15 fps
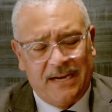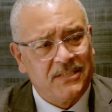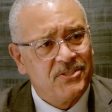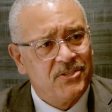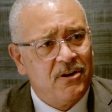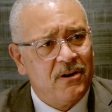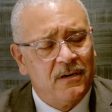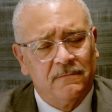
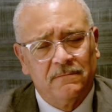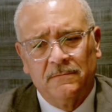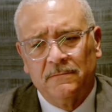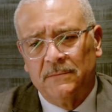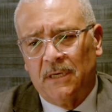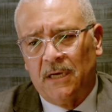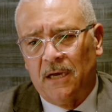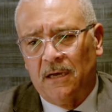star.
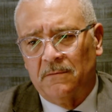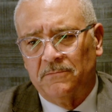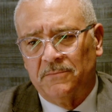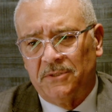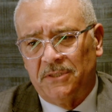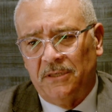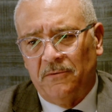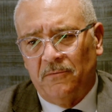
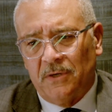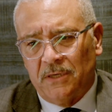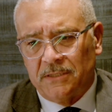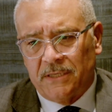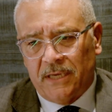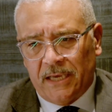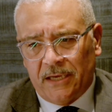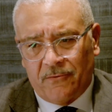She
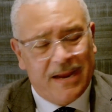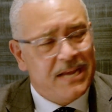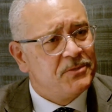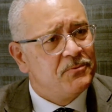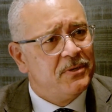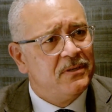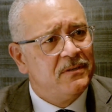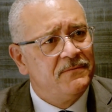was a
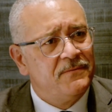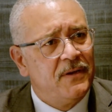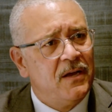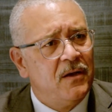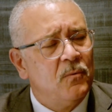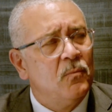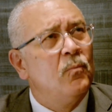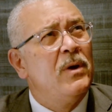graduate
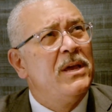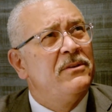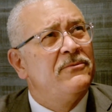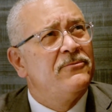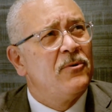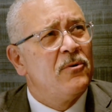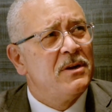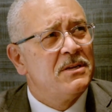of Wake
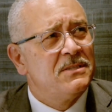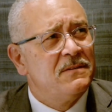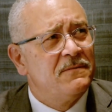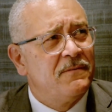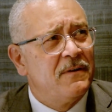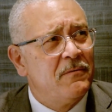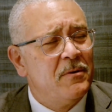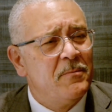Forest,
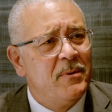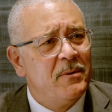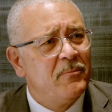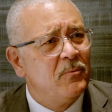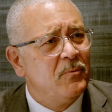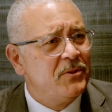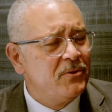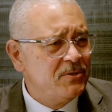if I
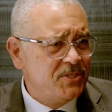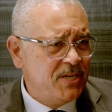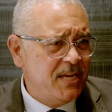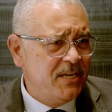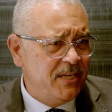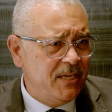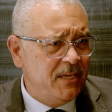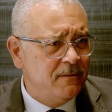remember, with her
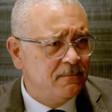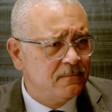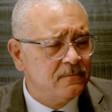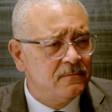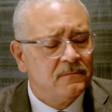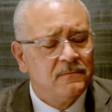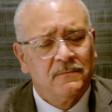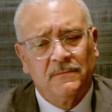JD.
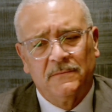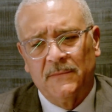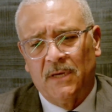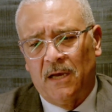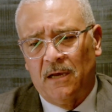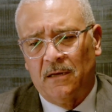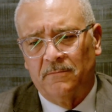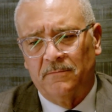
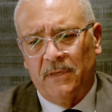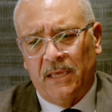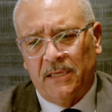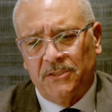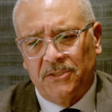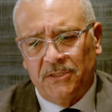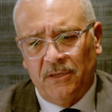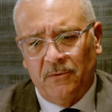
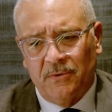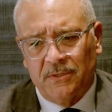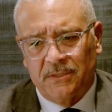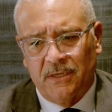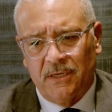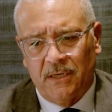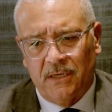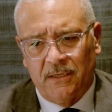And she was
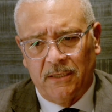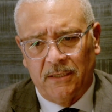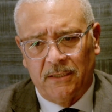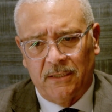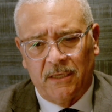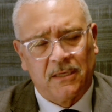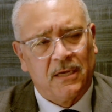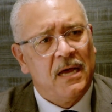
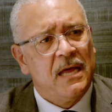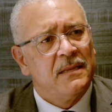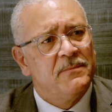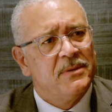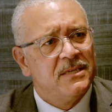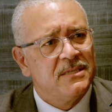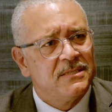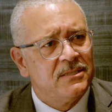a
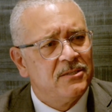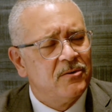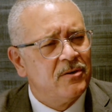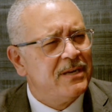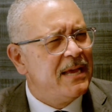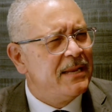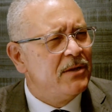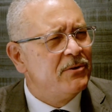columnist, or
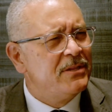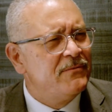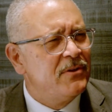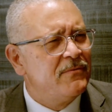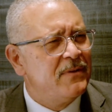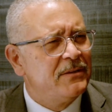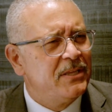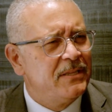I don't even know
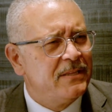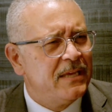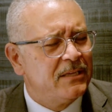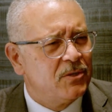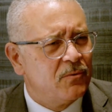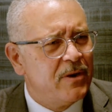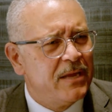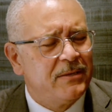if I'll get that
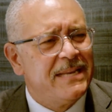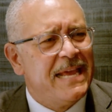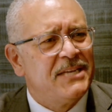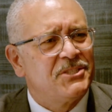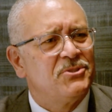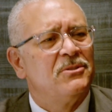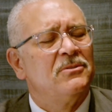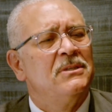correct,
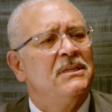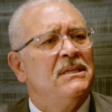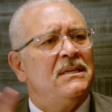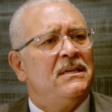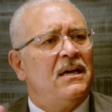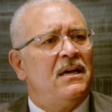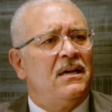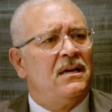national
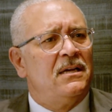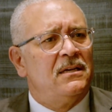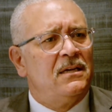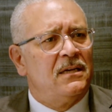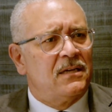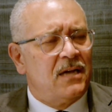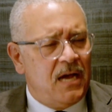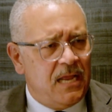
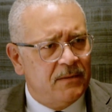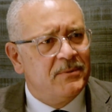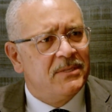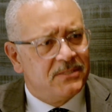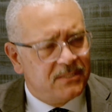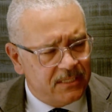columnist,